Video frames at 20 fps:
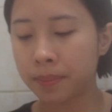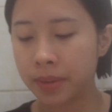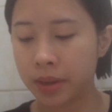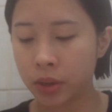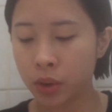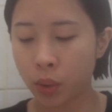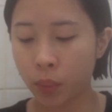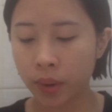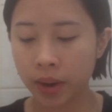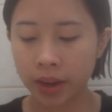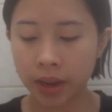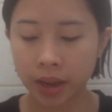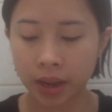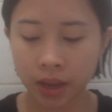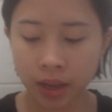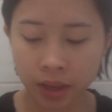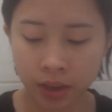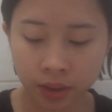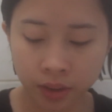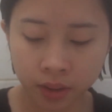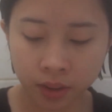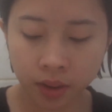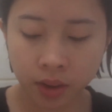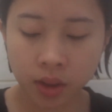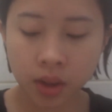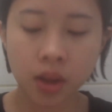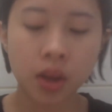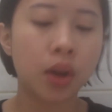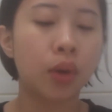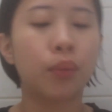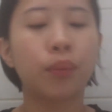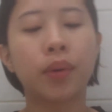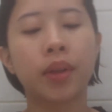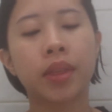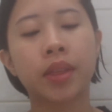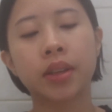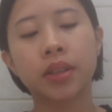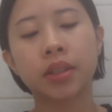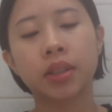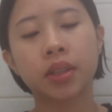be going in
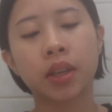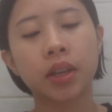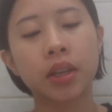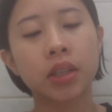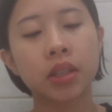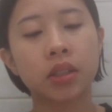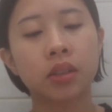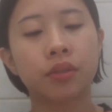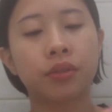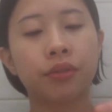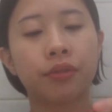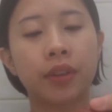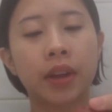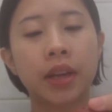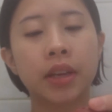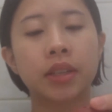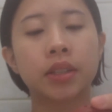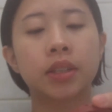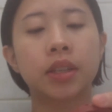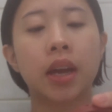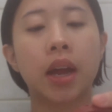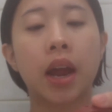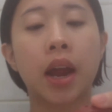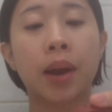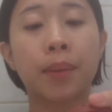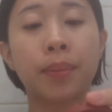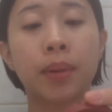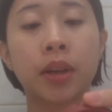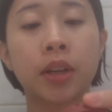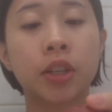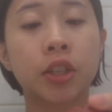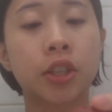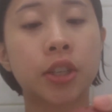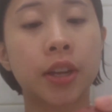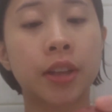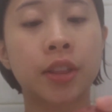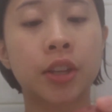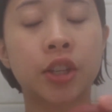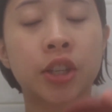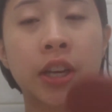with this SUNNIESFACE Airblush
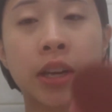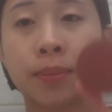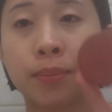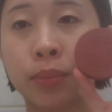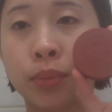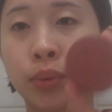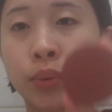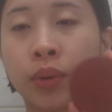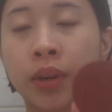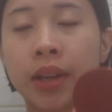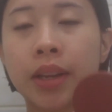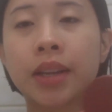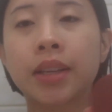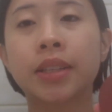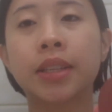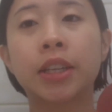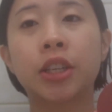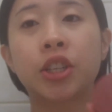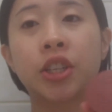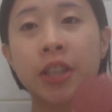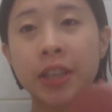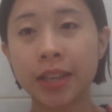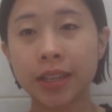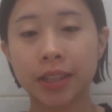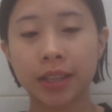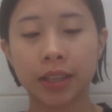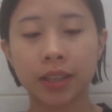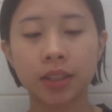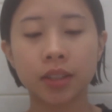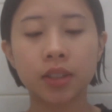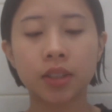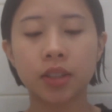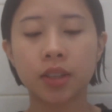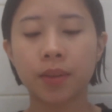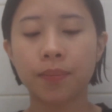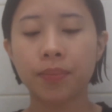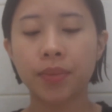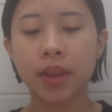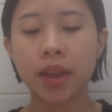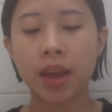in the shade Moon. It is a cheek tint,
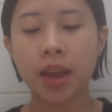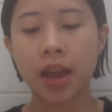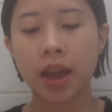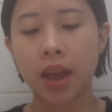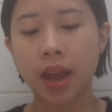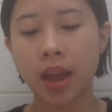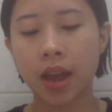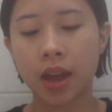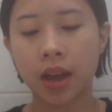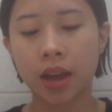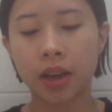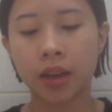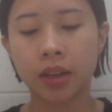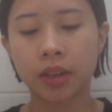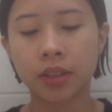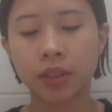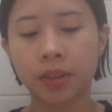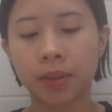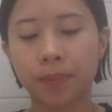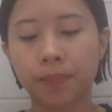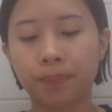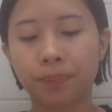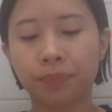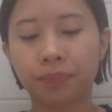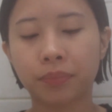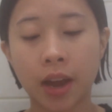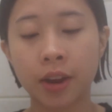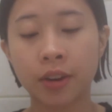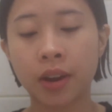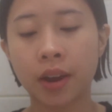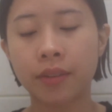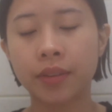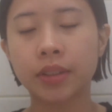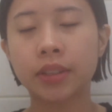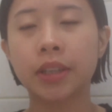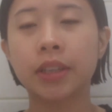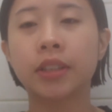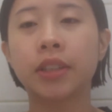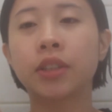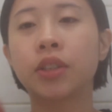and I
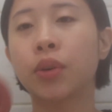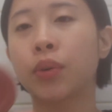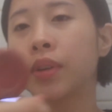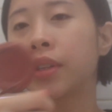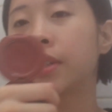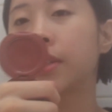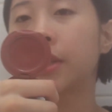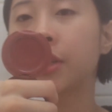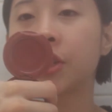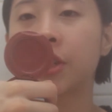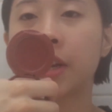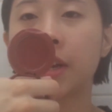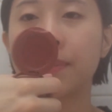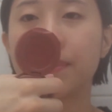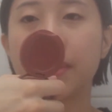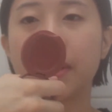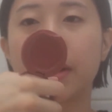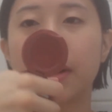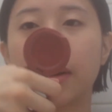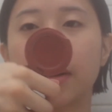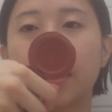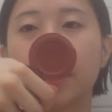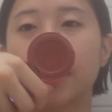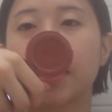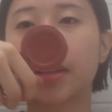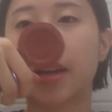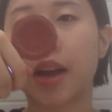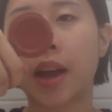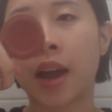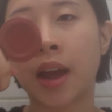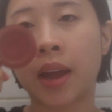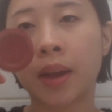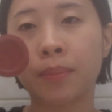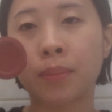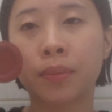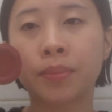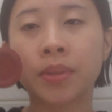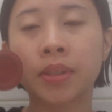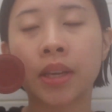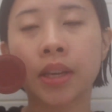gravitated towards the shade because I'm
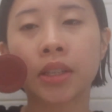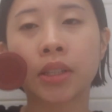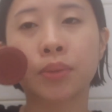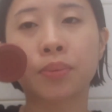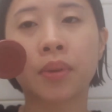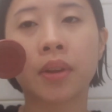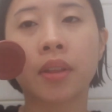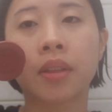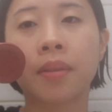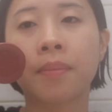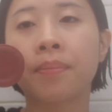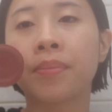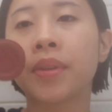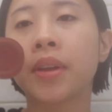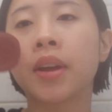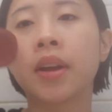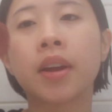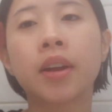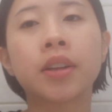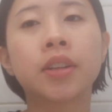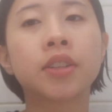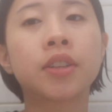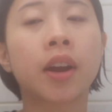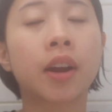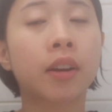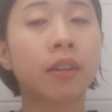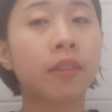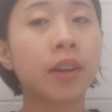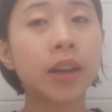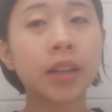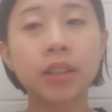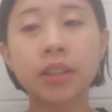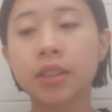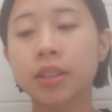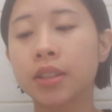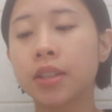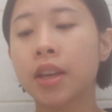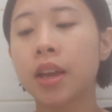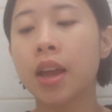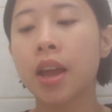obsessed with dark
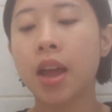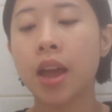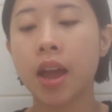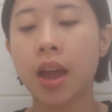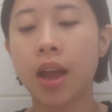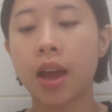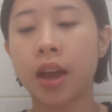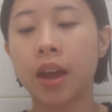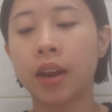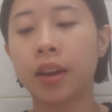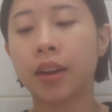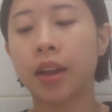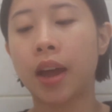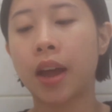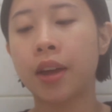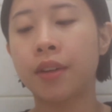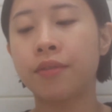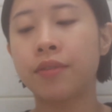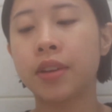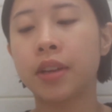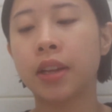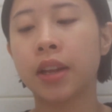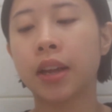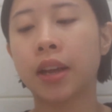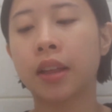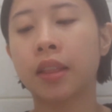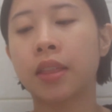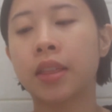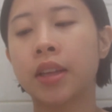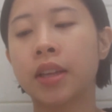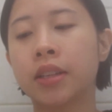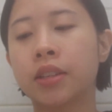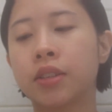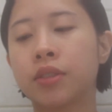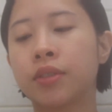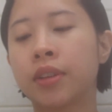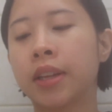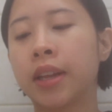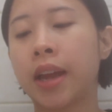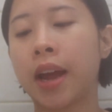reds, and I feel like this
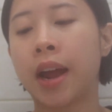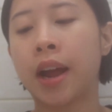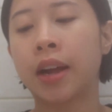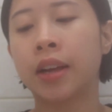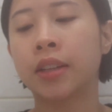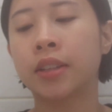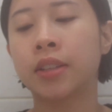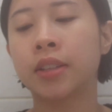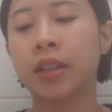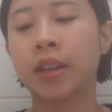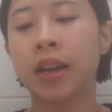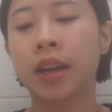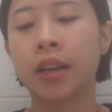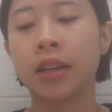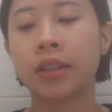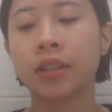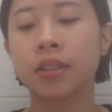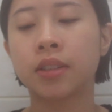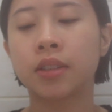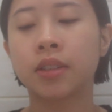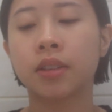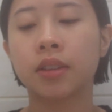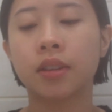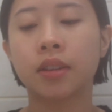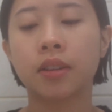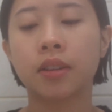really adds a nice